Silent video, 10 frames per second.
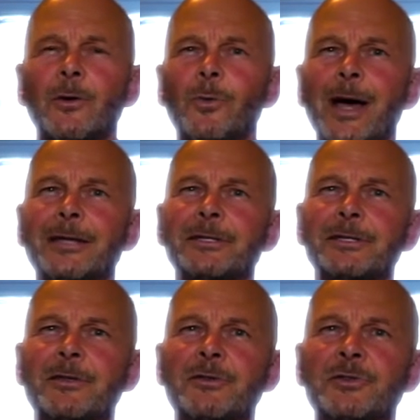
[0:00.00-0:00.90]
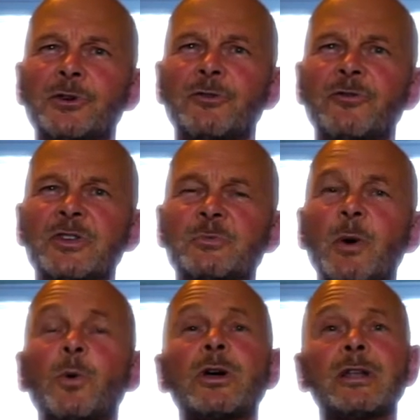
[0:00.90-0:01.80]
rising to the surface.
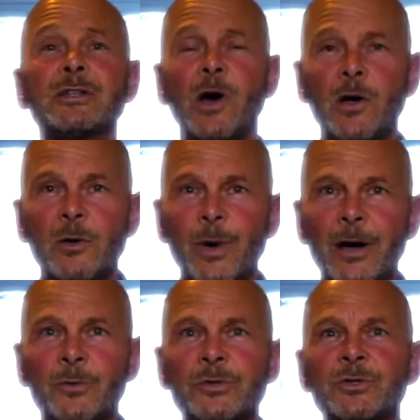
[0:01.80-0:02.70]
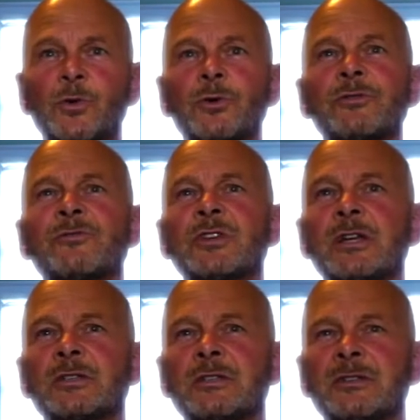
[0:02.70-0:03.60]
But we're going to talk about restorative
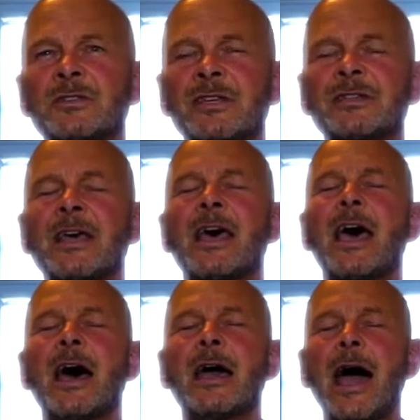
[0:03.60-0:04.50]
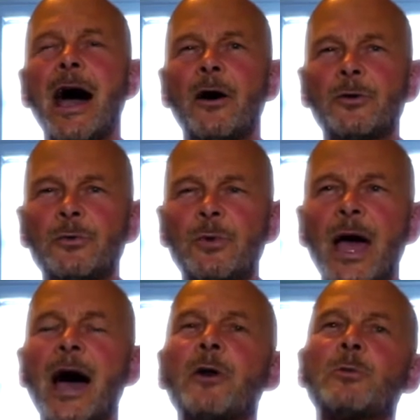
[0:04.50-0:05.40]
justice and how
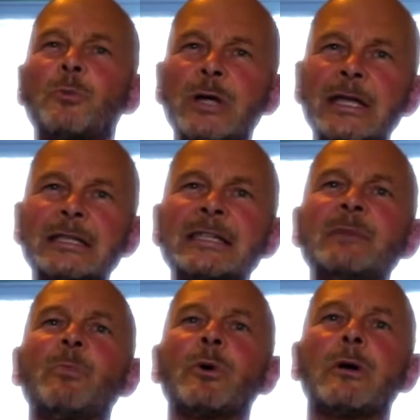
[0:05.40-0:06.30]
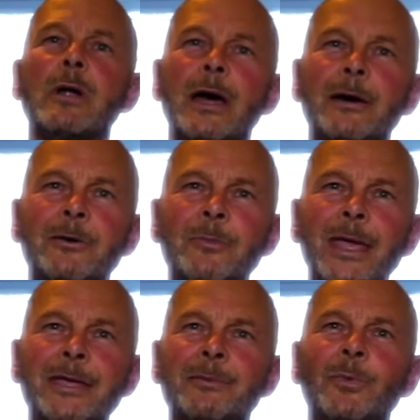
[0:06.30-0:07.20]
to bring it deeper, how to
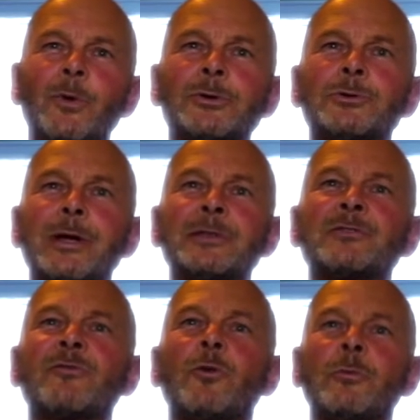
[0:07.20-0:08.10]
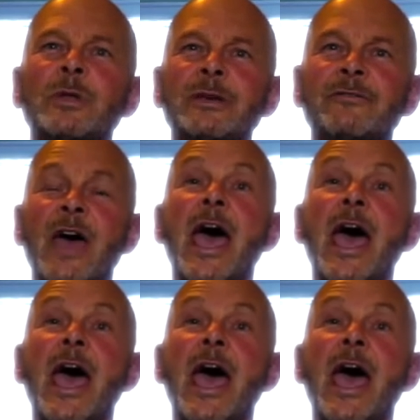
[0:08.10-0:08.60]
make it more transformative,